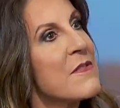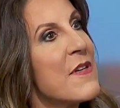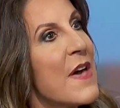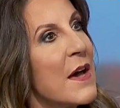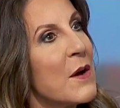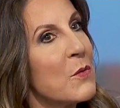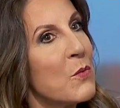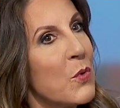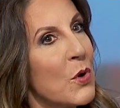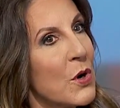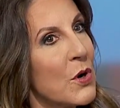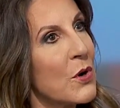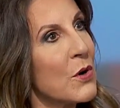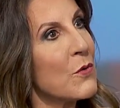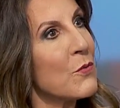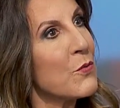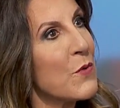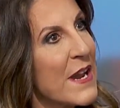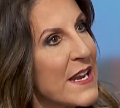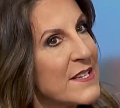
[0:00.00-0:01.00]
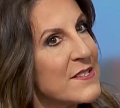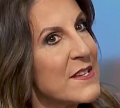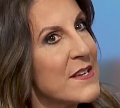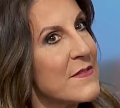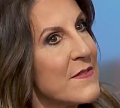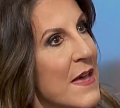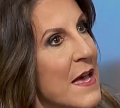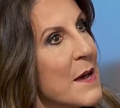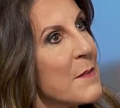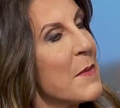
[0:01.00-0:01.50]
that were
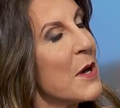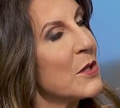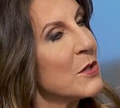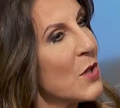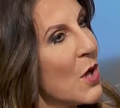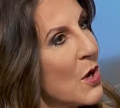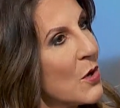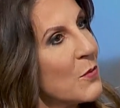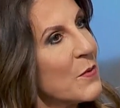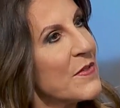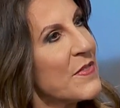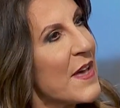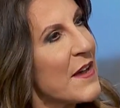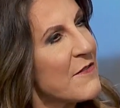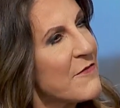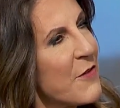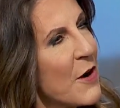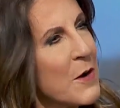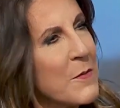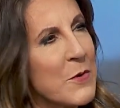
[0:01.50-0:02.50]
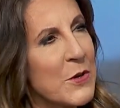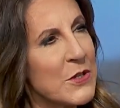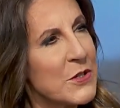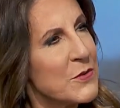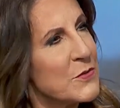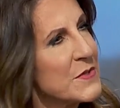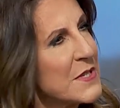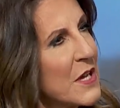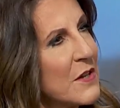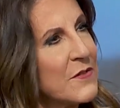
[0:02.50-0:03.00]
raising them along with that farmer?
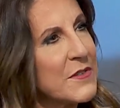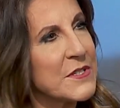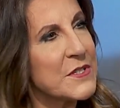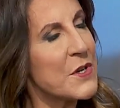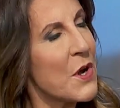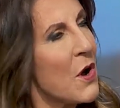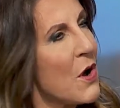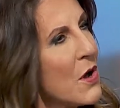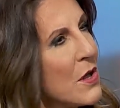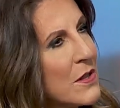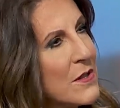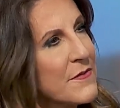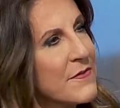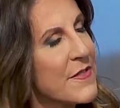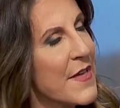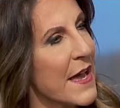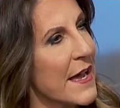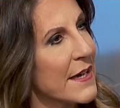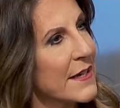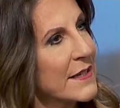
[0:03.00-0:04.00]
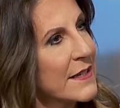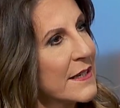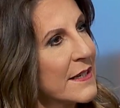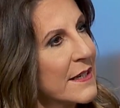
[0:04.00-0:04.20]
And you delve into all of that.